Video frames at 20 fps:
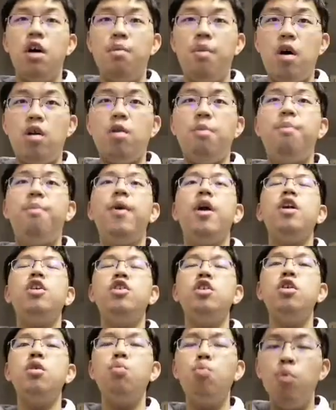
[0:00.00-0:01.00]
about the
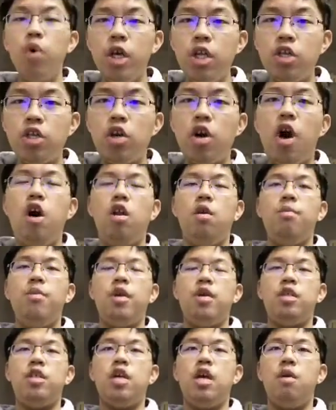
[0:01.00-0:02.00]
Beijing Winter
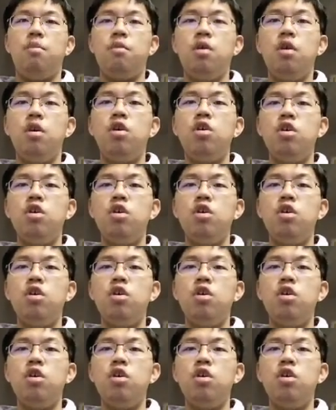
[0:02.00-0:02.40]
Olympics game.